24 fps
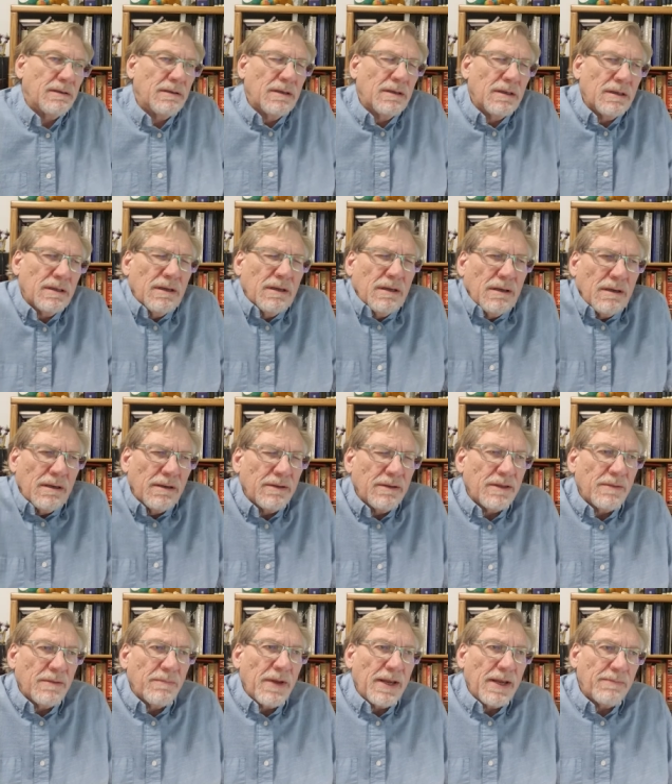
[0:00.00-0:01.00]
uh,
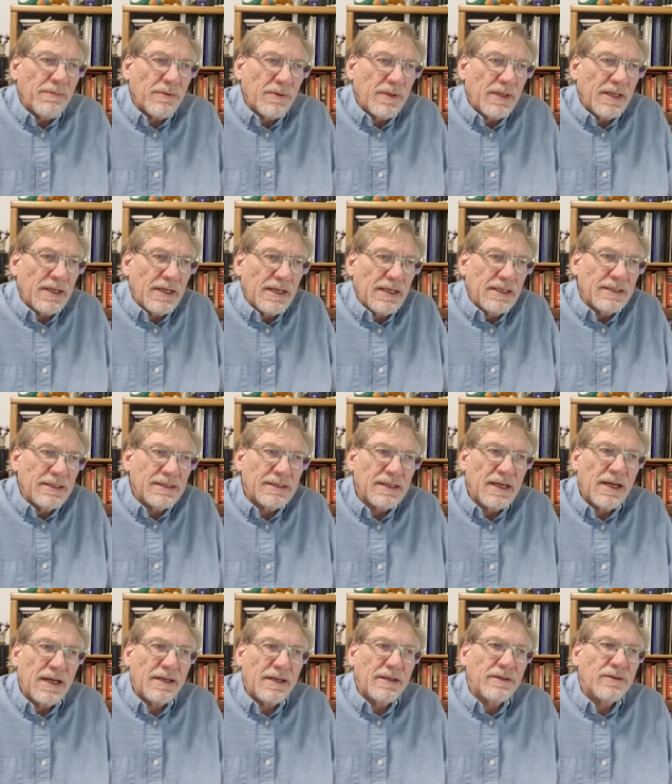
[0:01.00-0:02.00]
the paper that he
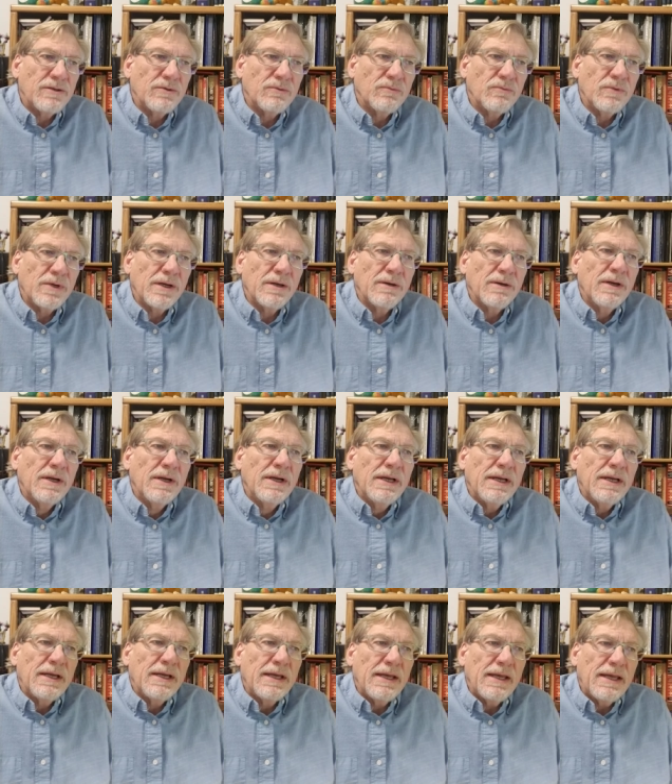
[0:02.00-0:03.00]
signed to where
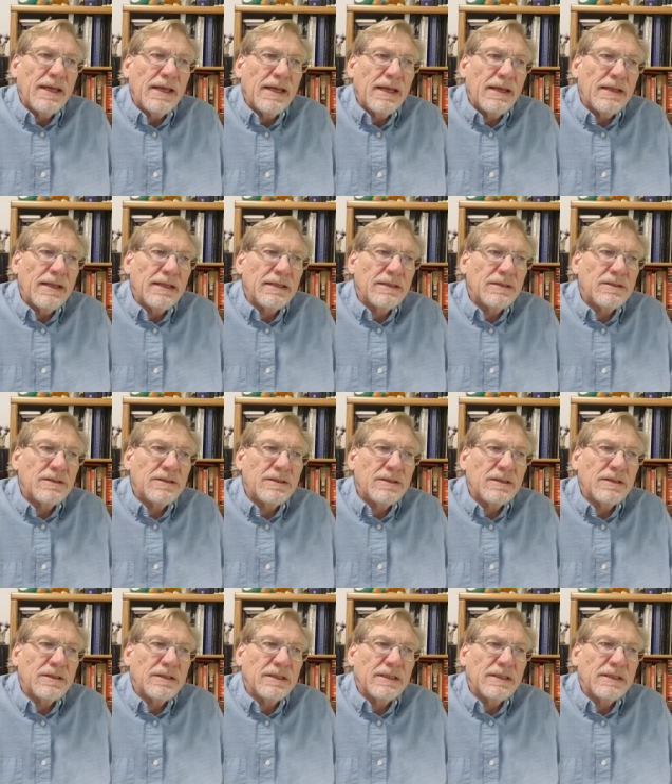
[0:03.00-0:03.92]
it